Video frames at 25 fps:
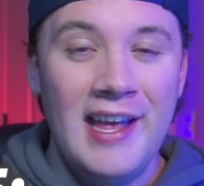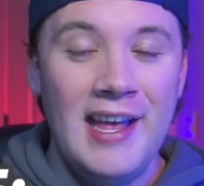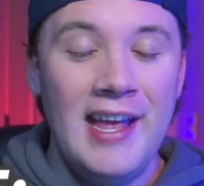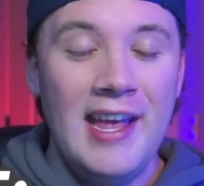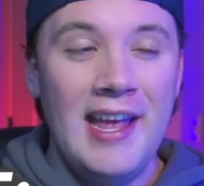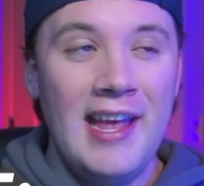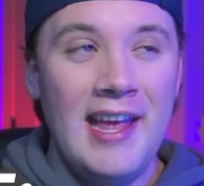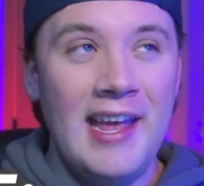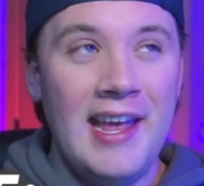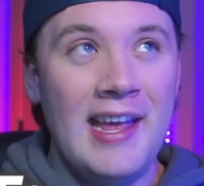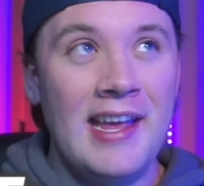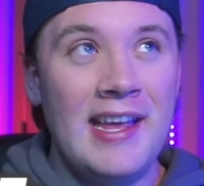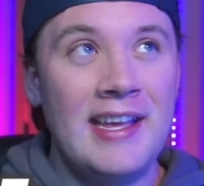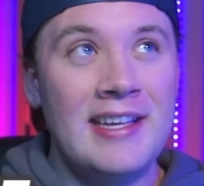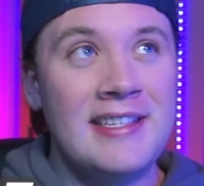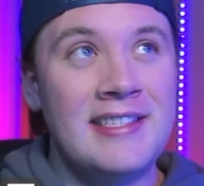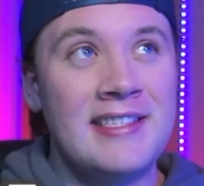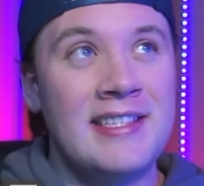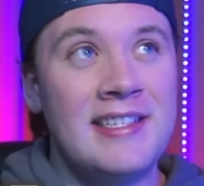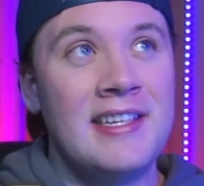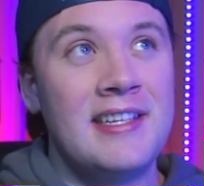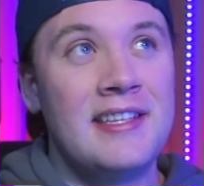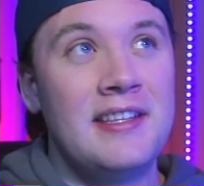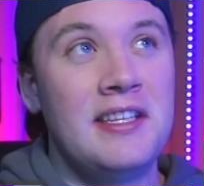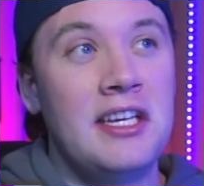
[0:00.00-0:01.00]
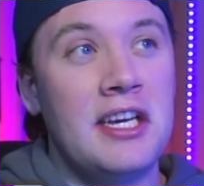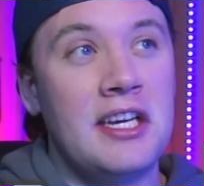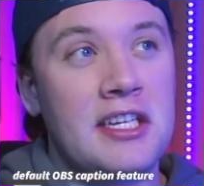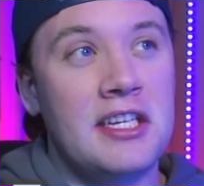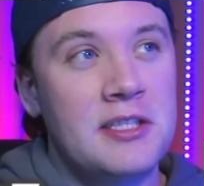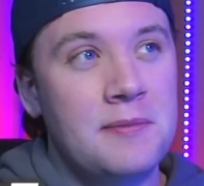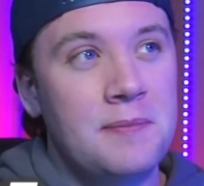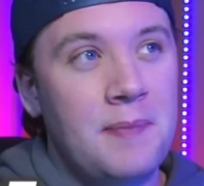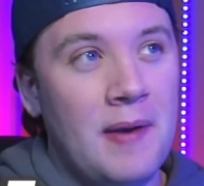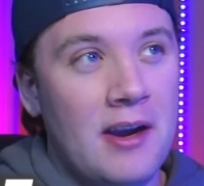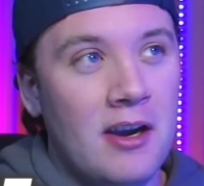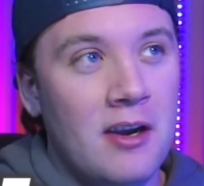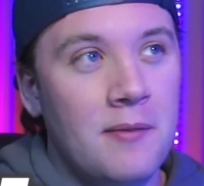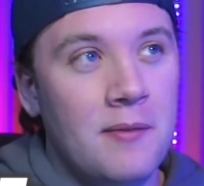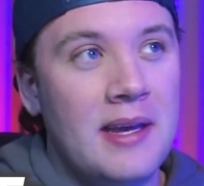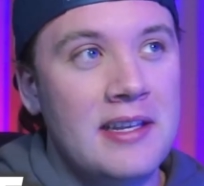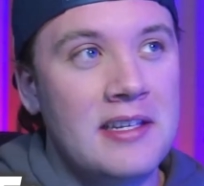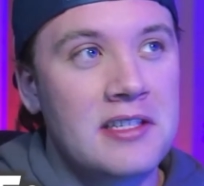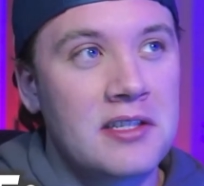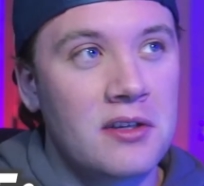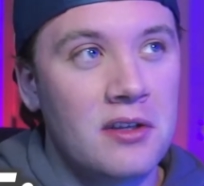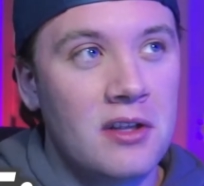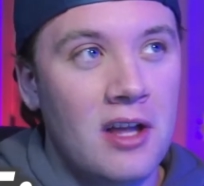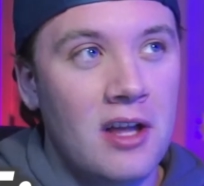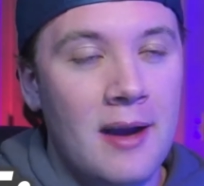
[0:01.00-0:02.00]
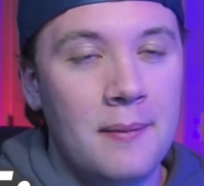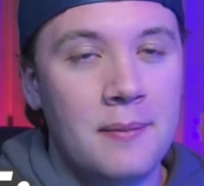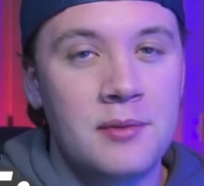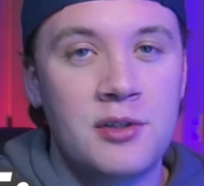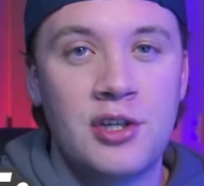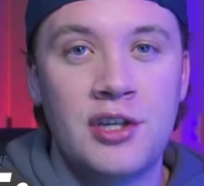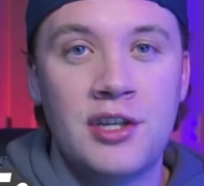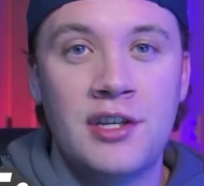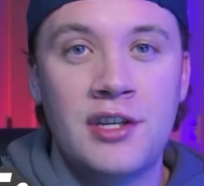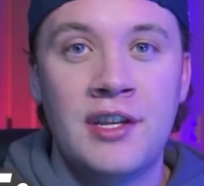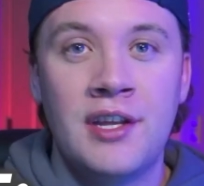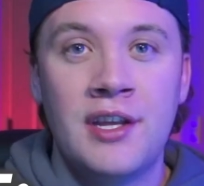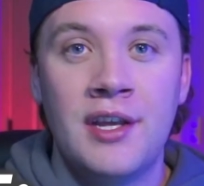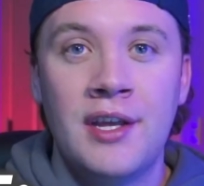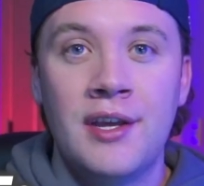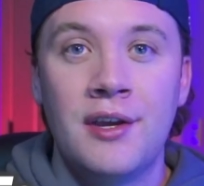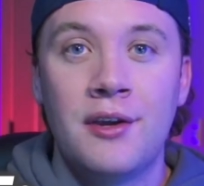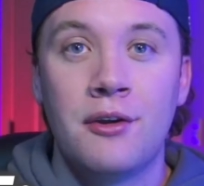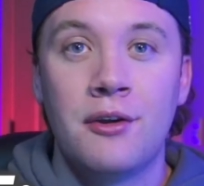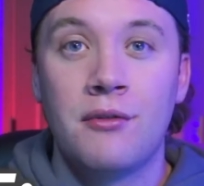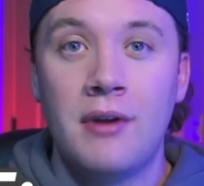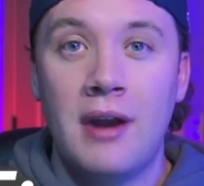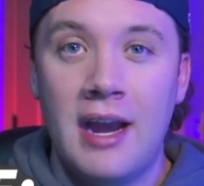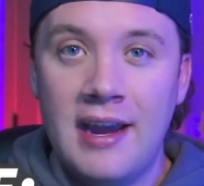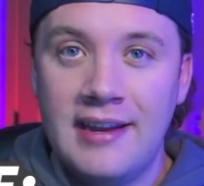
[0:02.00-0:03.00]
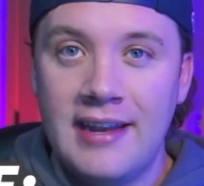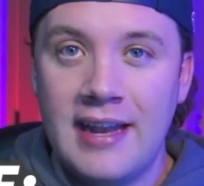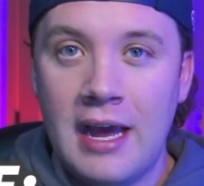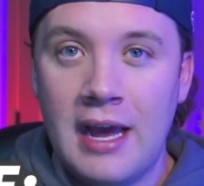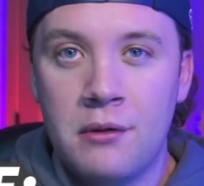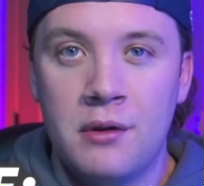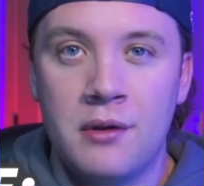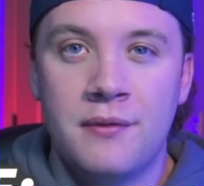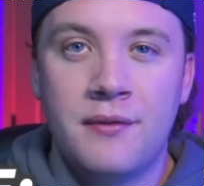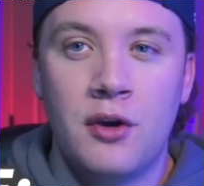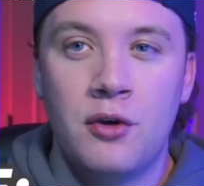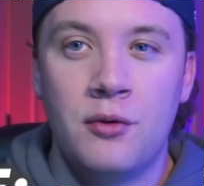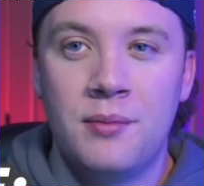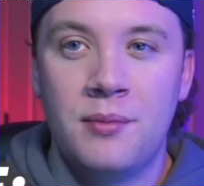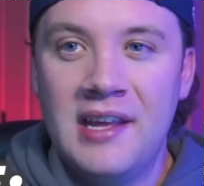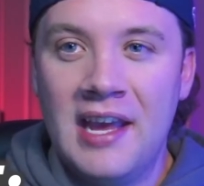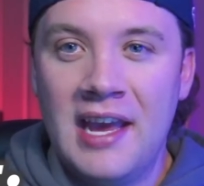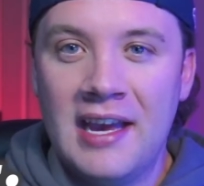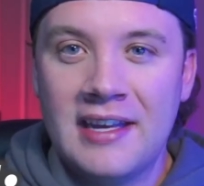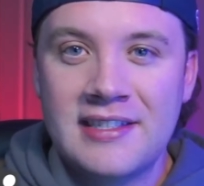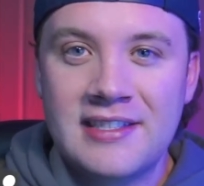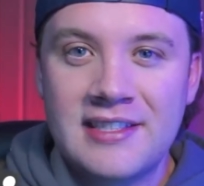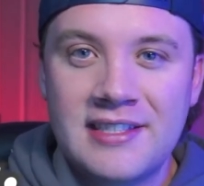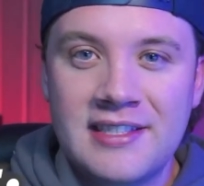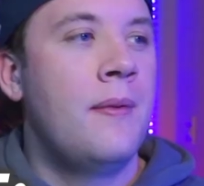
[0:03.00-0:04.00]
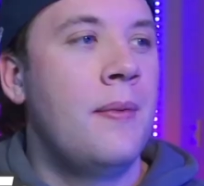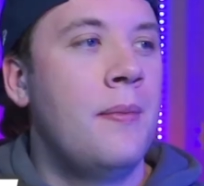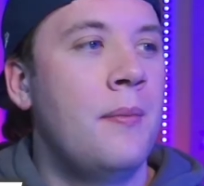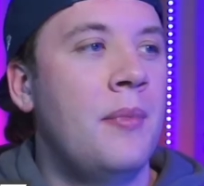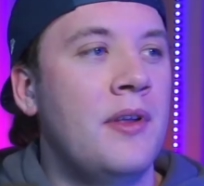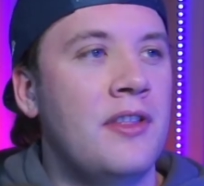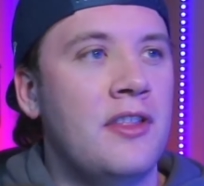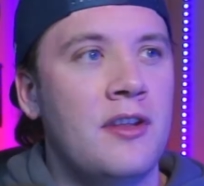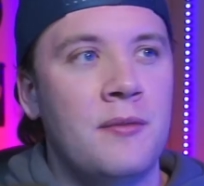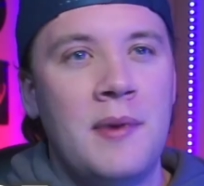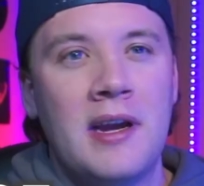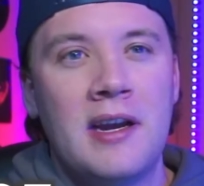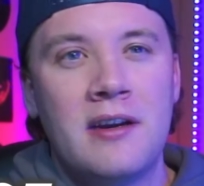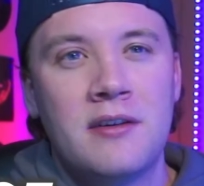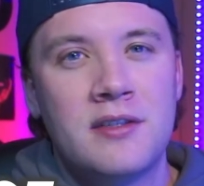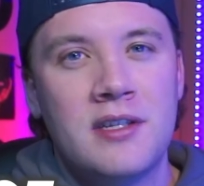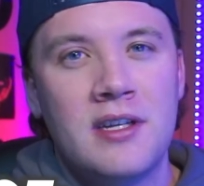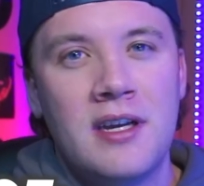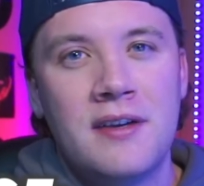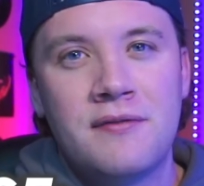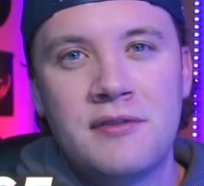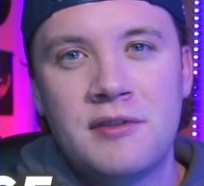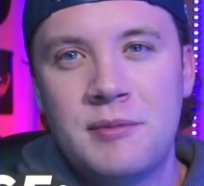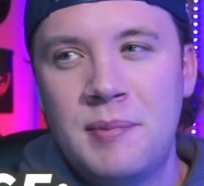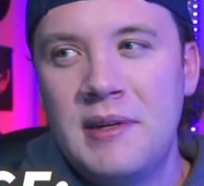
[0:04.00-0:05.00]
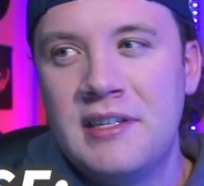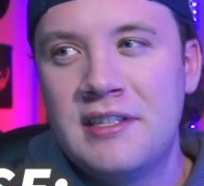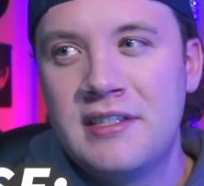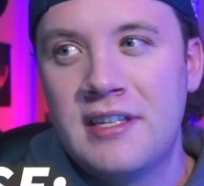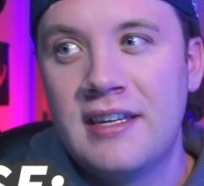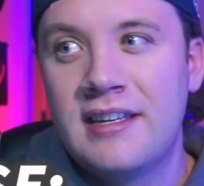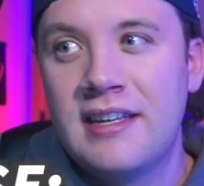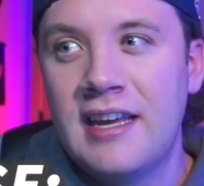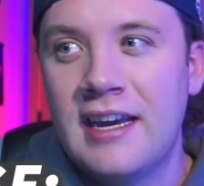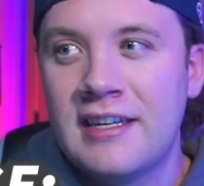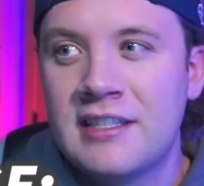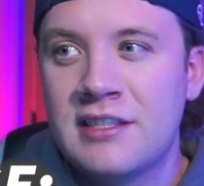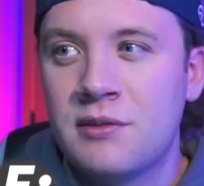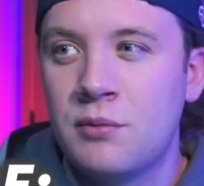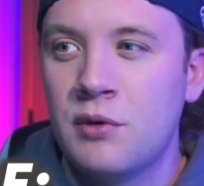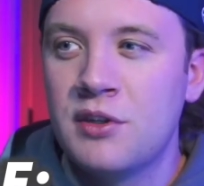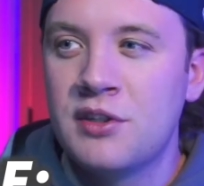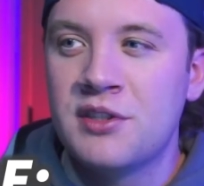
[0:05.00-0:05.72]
is the experimental option right out of OBS. But the Microsoft speech to text was